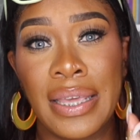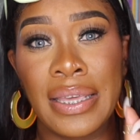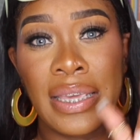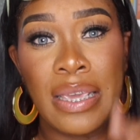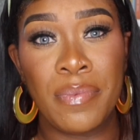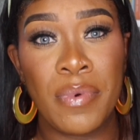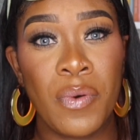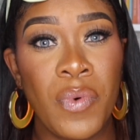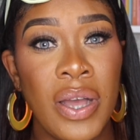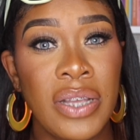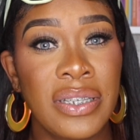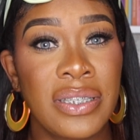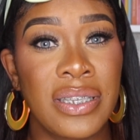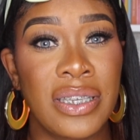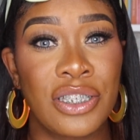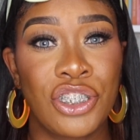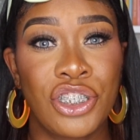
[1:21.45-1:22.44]
Keep on watching.
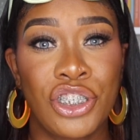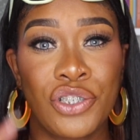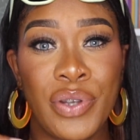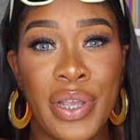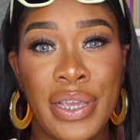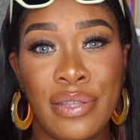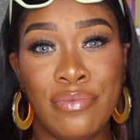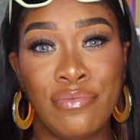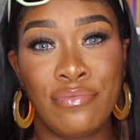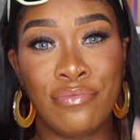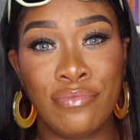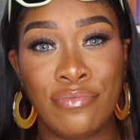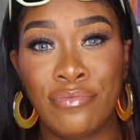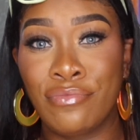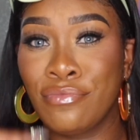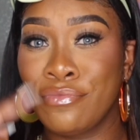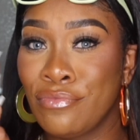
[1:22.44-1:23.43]
Let's get straight
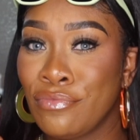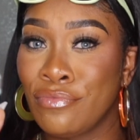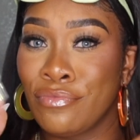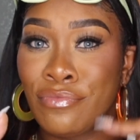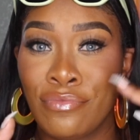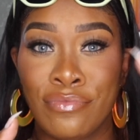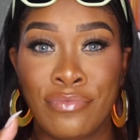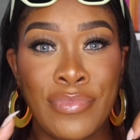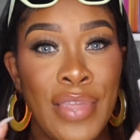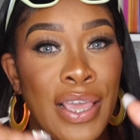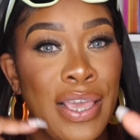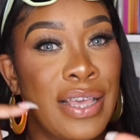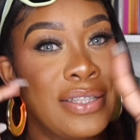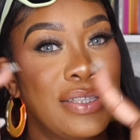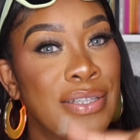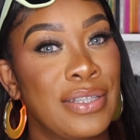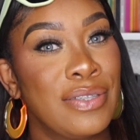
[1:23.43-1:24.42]

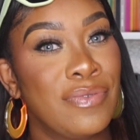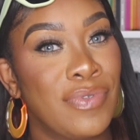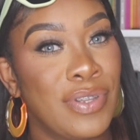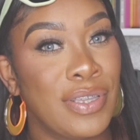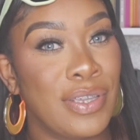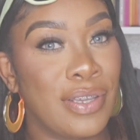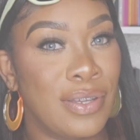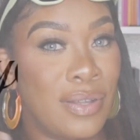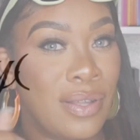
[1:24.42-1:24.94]
into this video.